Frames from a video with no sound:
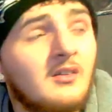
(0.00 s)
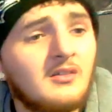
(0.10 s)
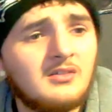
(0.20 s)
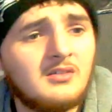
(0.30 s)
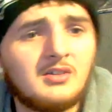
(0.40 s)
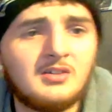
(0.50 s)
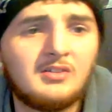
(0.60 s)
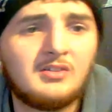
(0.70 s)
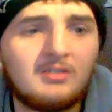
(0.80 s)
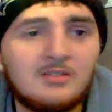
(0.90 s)
or I'm
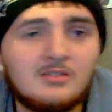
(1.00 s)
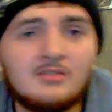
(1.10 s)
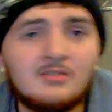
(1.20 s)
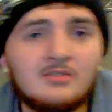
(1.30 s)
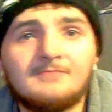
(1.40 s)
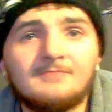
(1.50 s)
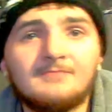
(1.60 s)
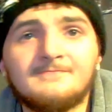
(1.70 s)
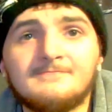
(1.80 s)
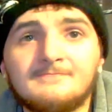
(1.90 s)
sorry, manga company.
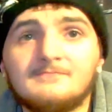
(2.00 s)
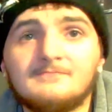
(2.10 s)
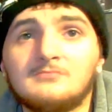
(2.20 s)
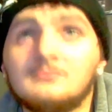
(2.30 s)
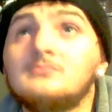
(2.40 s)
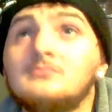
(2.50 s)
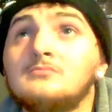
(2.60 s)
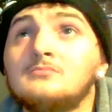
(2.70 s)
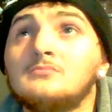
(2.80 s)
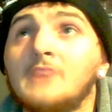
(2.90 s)

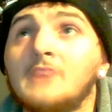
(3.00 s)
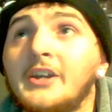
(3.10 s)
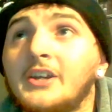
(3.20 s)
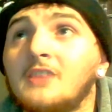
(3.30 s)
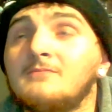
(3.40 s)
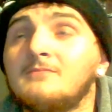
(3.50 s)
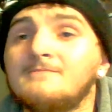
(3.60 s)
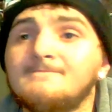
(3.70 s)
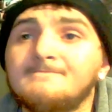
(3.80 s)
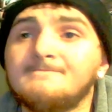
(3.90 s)
Like, technically, go. if
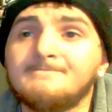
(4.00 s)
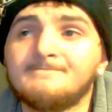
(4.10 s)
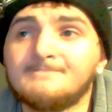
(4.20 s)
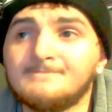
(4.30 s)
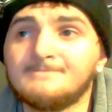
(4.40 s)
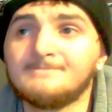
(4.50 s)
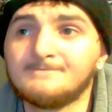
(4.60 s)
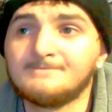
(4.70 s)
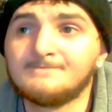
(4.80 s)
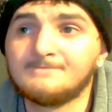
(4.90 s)
they're Americanized,
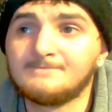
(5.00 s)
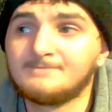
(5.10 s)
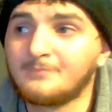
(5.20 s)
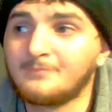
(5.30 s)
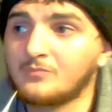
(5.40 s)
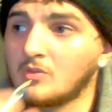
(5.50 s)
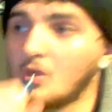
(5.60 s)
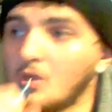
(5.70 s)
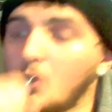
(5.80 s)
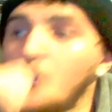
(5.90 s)
but you
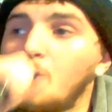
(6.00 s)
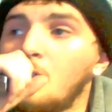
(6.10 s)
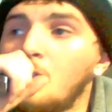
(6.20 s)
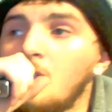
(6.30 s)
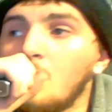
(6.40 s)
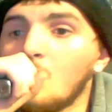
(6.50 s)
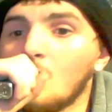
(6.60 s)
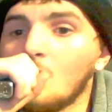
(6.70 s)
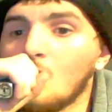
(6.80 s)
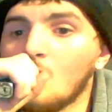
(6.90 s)
know, still they're the
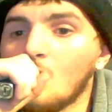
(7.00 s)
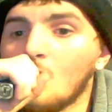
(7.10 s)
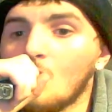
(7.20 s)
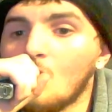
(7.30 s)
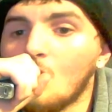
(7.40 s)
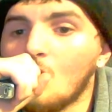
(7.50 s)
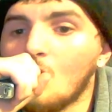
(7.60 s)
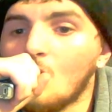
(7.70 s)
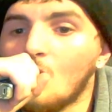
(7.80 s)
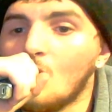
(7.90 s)
most expensive manga
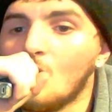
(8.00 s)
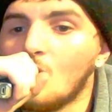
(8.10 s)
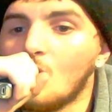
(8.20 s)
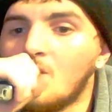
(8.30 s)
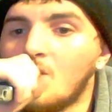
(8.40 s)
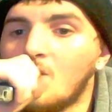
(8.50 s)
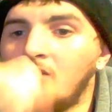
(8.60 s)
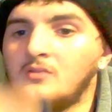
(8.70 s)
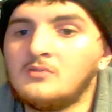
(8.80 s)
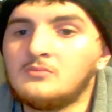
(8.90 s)
printers
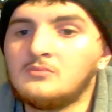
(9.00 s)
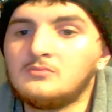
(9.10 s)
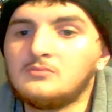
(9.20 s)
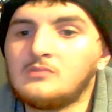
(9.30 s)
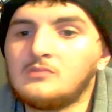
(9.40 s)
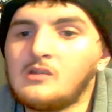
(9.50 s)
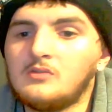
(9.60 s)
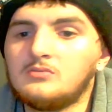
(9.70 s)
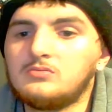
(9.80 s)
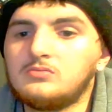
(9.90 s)
in the current market
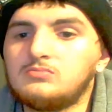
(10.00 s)
by